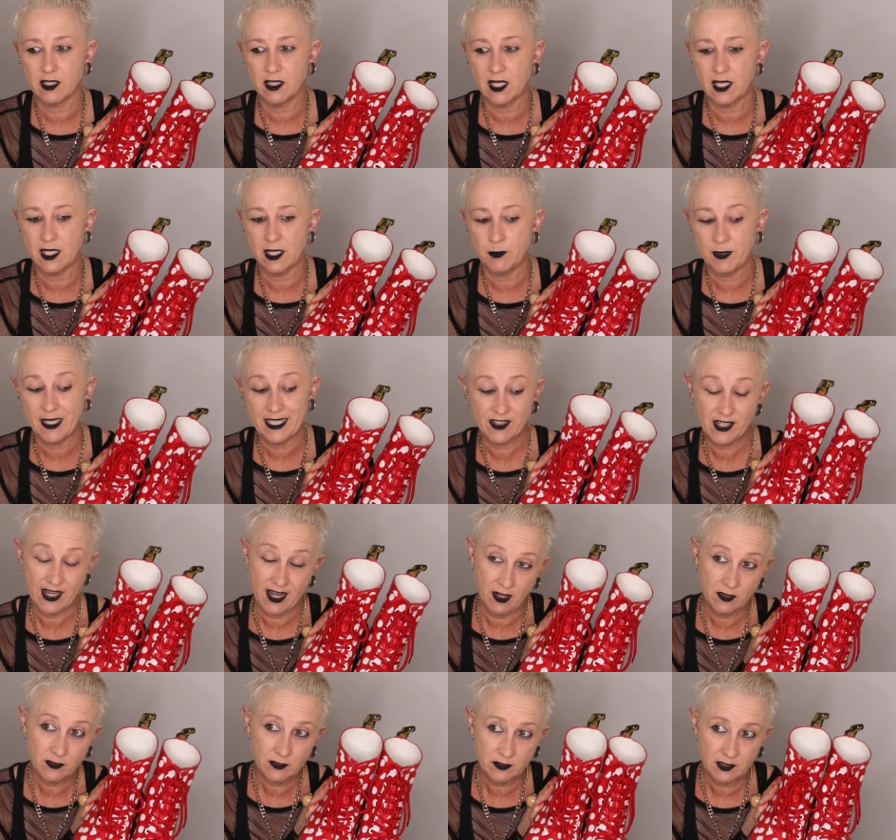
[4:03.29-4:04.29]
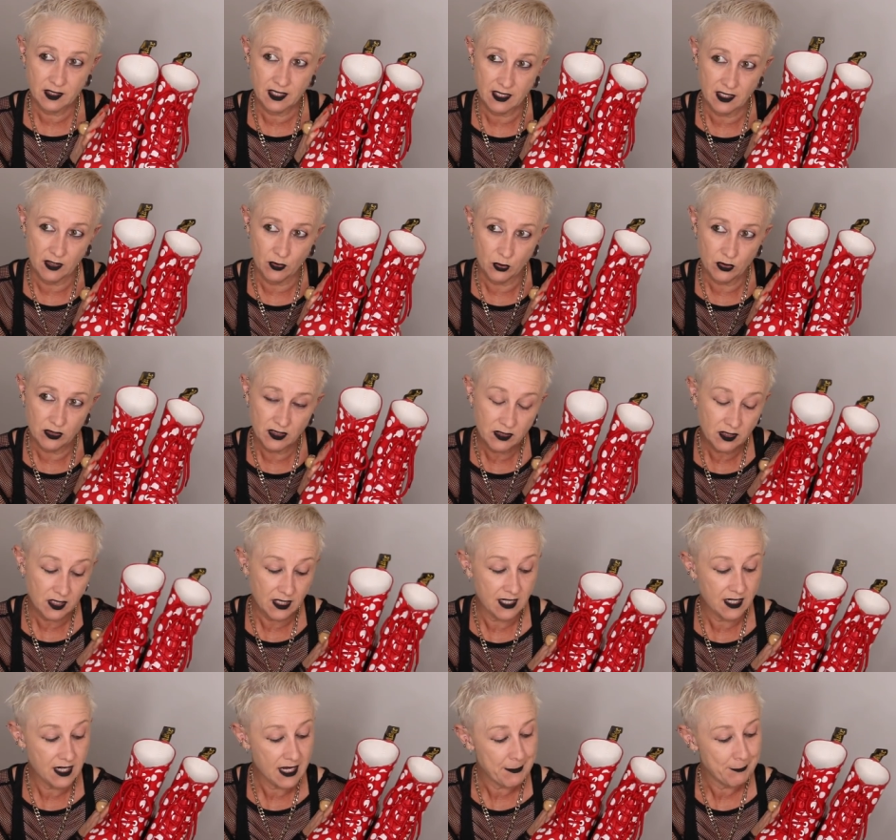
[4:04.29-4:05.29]
um, in town in Auckland
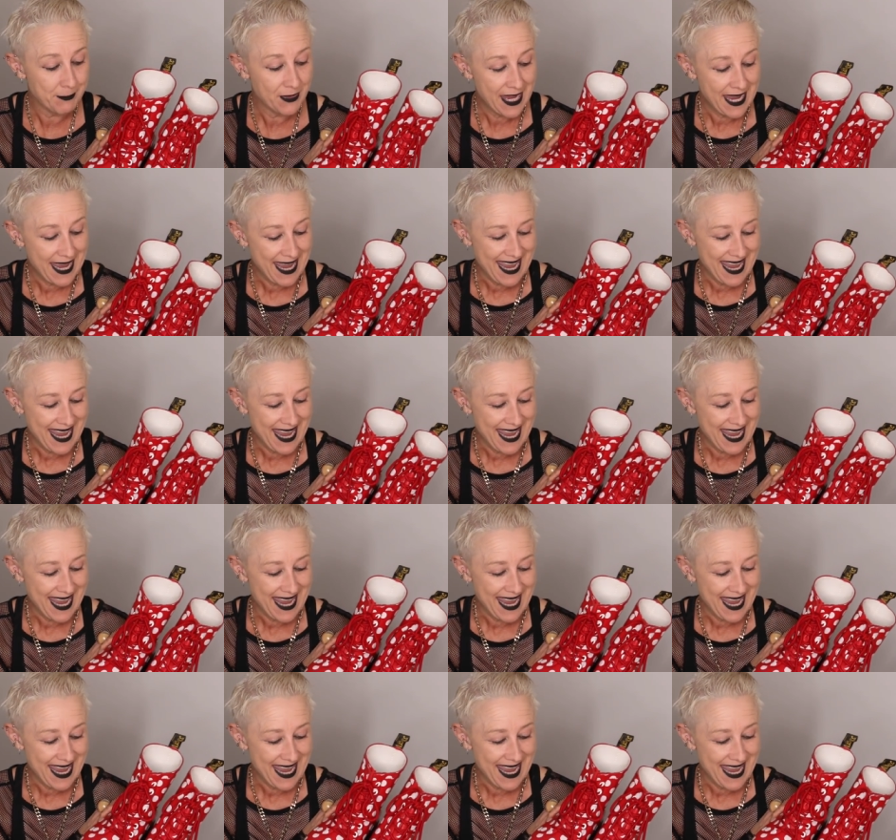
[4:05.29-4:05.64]
here. Yep.